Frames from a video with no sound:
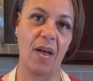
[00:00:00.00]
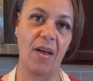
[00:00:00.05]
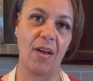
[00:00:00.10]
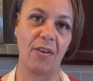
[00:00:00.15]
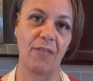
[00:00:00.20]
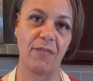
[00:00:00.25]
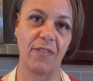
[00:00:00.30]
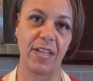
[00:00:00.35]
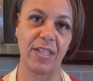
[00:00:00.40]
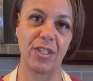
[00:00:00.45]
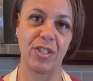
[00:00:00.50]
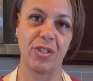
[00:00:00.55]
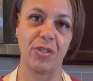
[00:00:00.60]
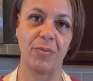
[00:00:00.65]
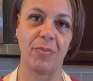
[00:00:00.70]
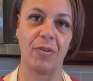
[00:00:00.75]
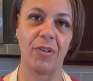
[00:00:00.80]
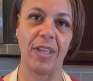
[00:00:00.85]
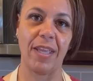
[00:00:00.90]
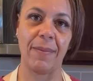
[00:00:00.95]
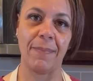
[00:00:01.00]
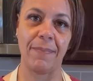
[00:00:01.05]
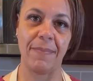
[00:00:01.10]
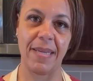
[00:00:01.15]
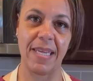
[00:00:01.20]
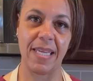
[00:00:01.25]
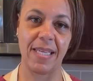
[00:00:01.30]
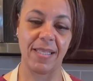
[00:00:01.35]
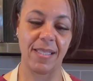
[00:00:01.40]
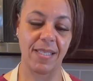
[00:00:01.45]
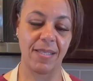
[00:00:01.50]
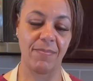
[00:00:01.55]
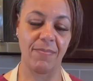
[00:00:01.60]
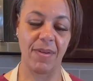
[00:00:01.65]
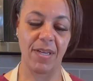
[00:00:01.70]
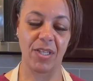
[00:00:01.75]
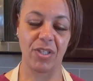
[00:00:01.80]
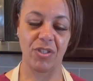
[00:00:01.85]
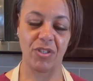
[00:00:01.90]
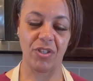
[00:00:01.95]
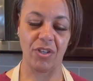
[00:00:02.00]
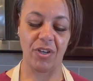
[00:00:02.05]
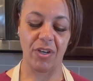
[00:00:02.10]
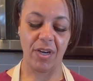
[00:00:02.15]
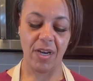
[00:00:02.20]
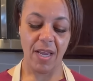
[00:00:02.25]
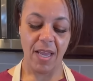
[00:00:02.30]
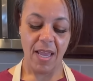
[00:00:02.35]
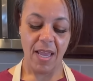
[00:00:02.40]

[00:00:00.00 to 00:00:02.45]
our vegetable and meat mixture.